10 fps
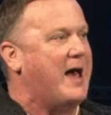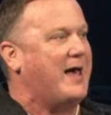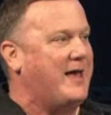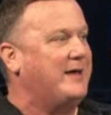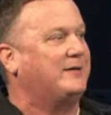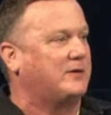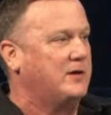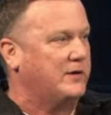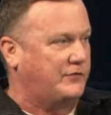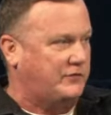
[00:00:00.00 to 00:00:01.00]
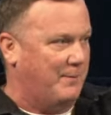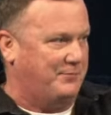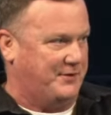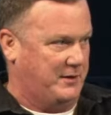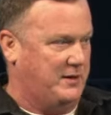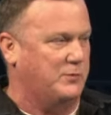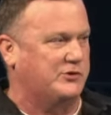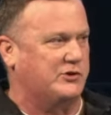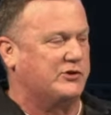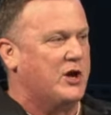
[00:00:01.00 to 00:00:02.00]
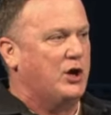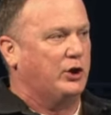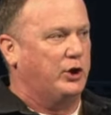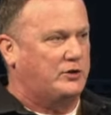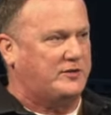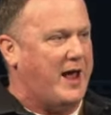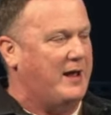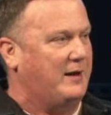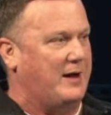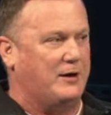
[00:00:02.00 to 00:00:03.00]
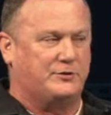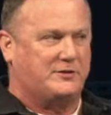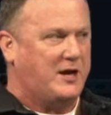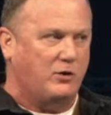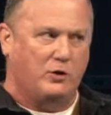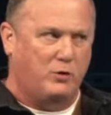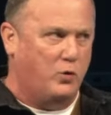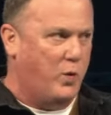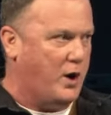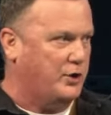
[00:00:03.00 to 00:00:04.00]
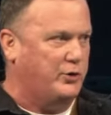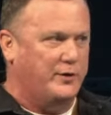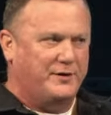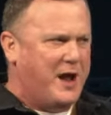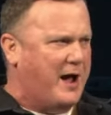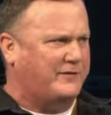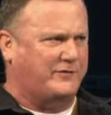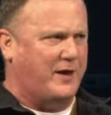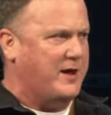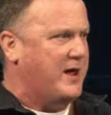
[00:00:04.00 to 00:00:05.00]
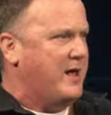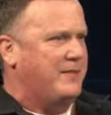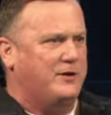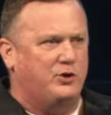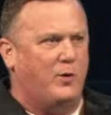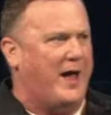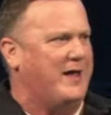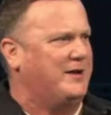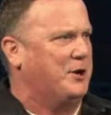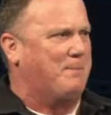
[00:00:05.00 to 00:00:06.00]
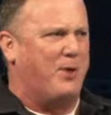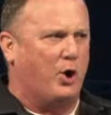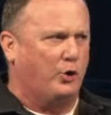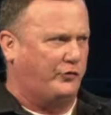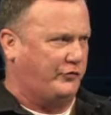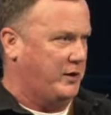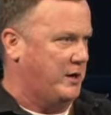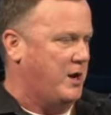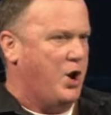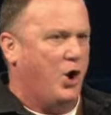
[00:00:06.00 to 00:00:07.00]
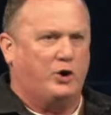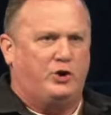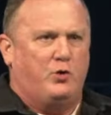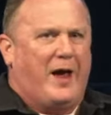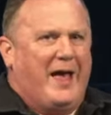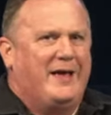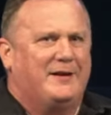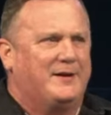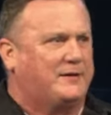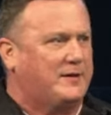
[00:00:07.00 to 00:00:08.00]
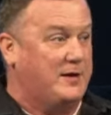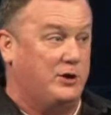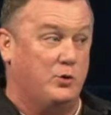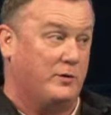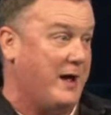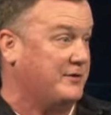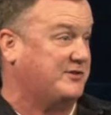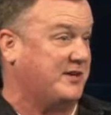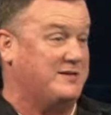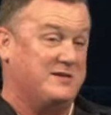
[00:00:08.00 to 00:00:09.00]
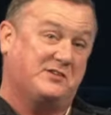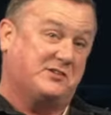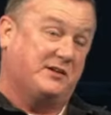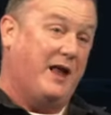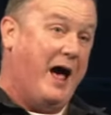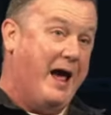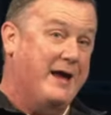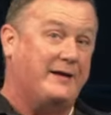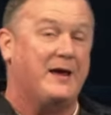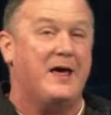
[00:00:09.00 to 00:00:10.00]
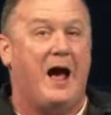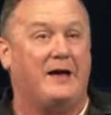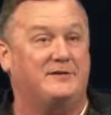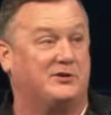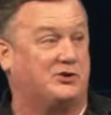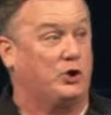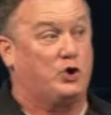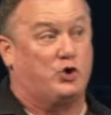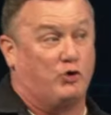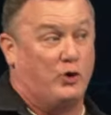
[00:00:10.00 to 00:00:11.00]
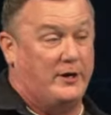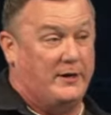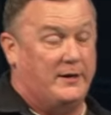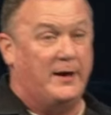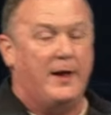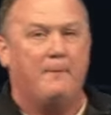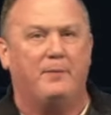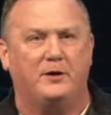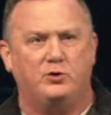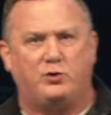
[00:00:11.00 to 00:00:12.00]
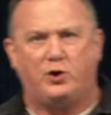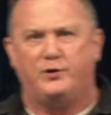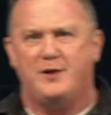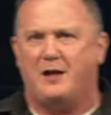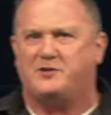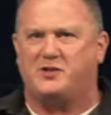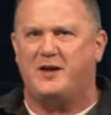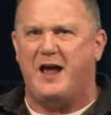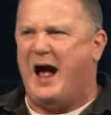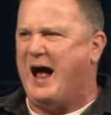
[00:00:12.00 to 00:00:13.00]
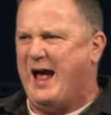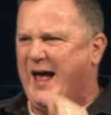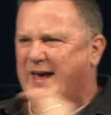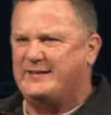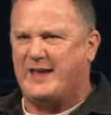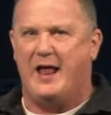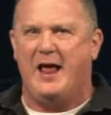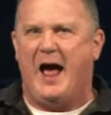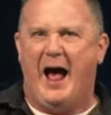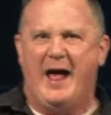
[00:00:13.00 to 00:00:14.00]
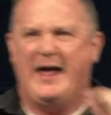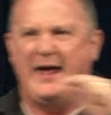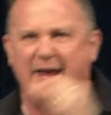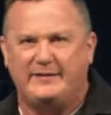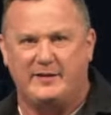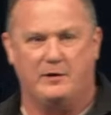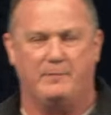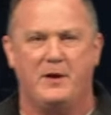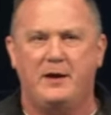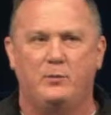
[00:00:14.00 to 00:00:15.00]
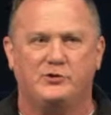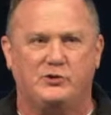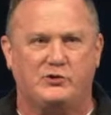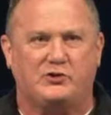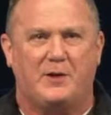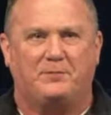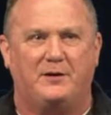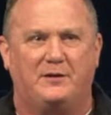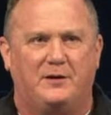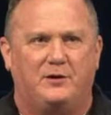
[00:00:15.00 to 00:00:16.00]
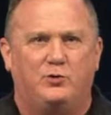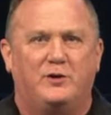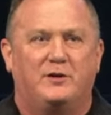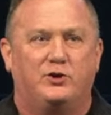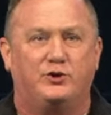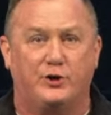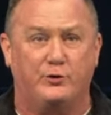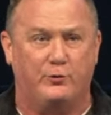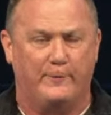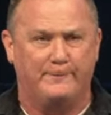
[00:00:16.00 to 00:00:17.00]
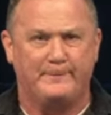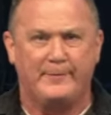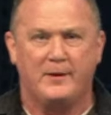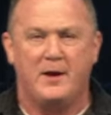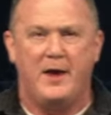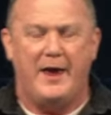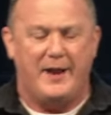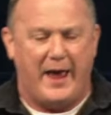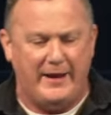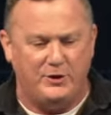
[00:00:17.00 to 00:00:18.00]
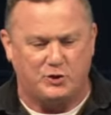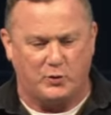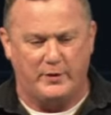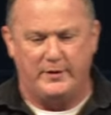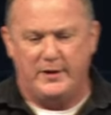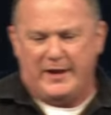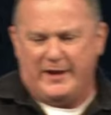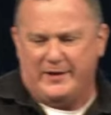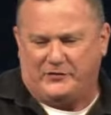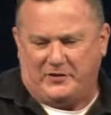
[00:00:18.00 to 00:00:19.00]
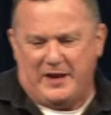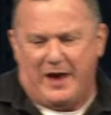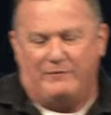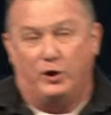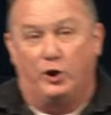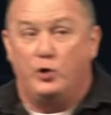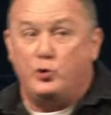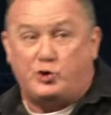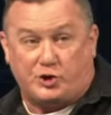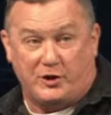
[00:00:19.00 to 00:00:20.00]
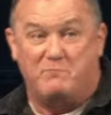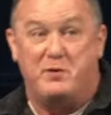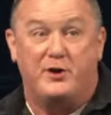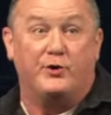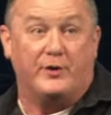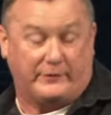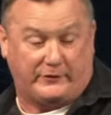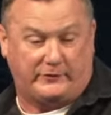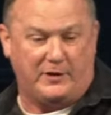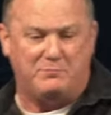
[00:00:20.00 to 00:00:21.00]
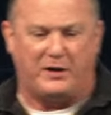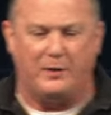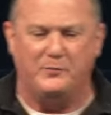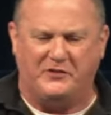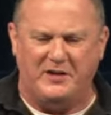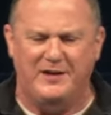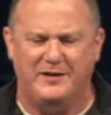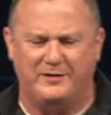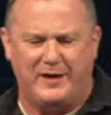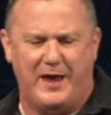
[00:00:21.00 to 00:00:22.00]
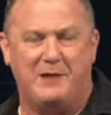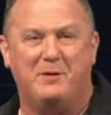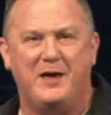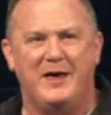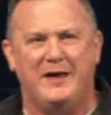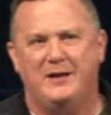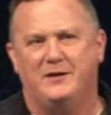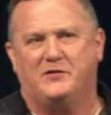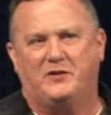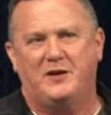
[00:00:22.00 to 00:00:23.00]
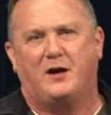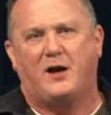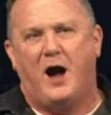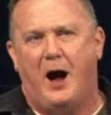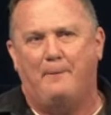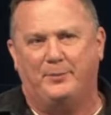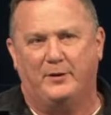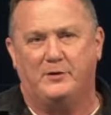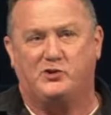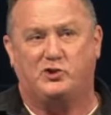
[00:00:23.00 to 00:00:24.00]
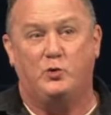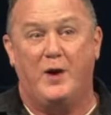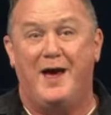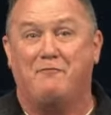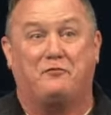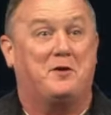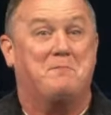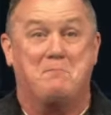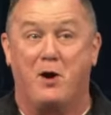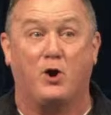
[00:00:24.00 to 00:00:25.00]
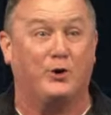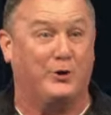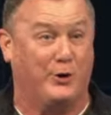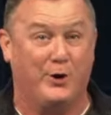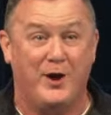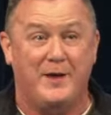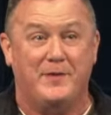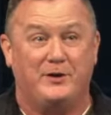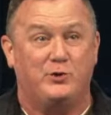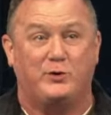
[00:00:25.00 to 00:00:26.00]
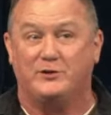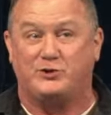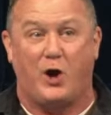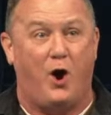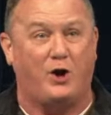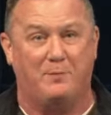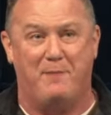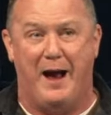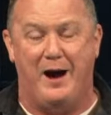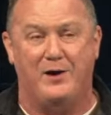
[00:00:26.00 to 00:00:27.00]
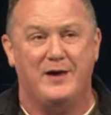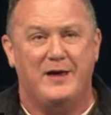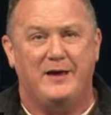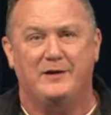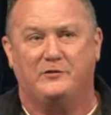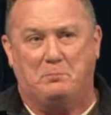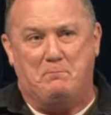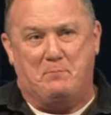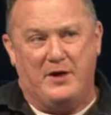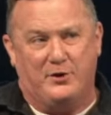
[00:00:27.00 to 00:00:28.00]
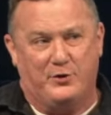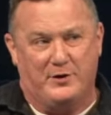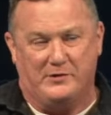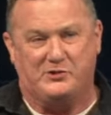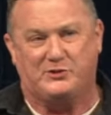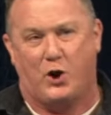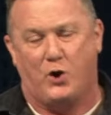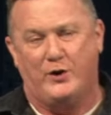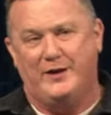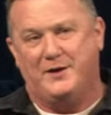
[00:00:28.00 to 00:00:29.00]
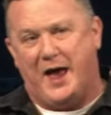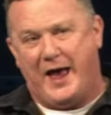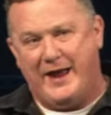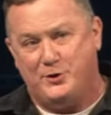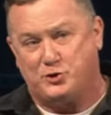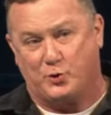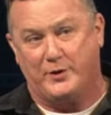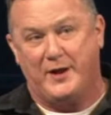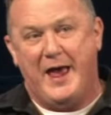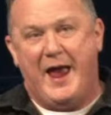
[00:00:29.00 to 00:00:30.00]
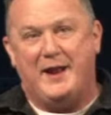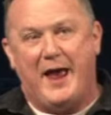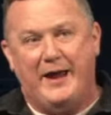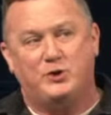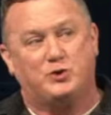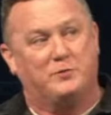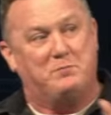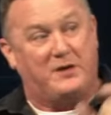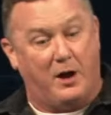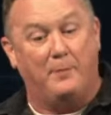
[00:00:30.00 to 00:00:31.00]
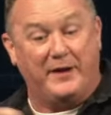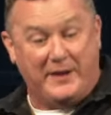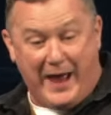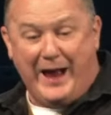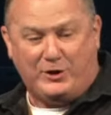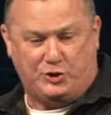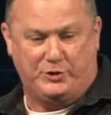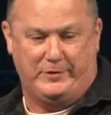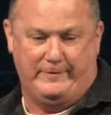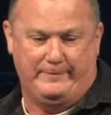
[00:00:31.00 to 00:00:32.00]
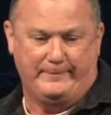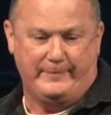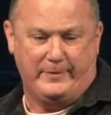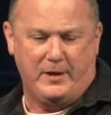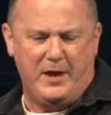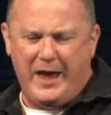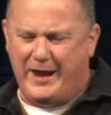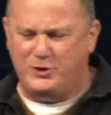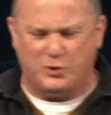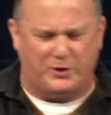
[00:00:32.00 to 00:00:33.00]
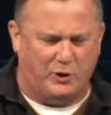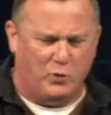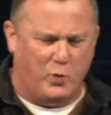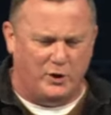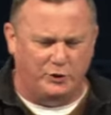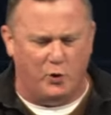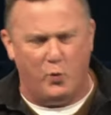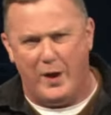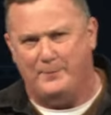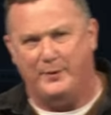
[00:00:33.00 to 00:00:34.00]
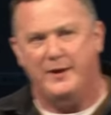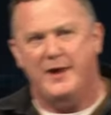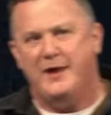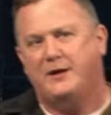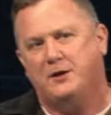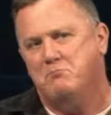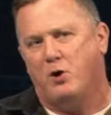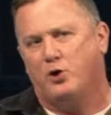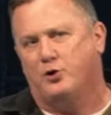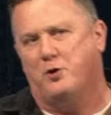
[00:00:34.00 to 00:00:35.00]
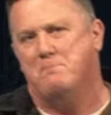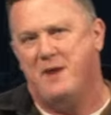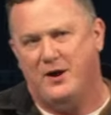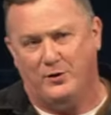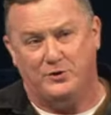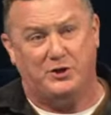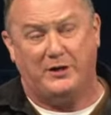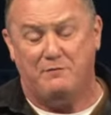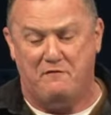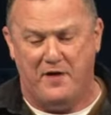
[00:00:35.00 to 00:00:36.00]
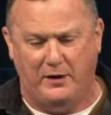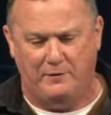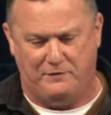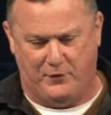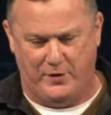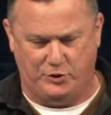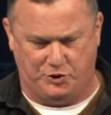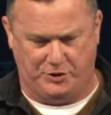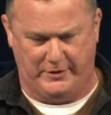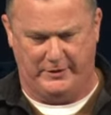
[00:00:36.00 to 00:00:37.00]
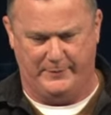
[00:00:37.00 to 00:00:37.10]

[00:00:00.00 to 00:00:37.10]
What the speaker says: hate something. It was just looked at like a terrible word. You did not say that you hated a person or you hated a thing. You were allowed to say dislike, I disagree, but you could not say, I hate that, I hate them. It was just something that you didn't do. And hatred is the evolution of bitterness. It becomes the end game. It is the accomplice to every murder that you can talk about, is bitterness turning into hatred and hatred becoming an action. Hatred can wield a weapon. It can murder a marriage. It can fell a friendship.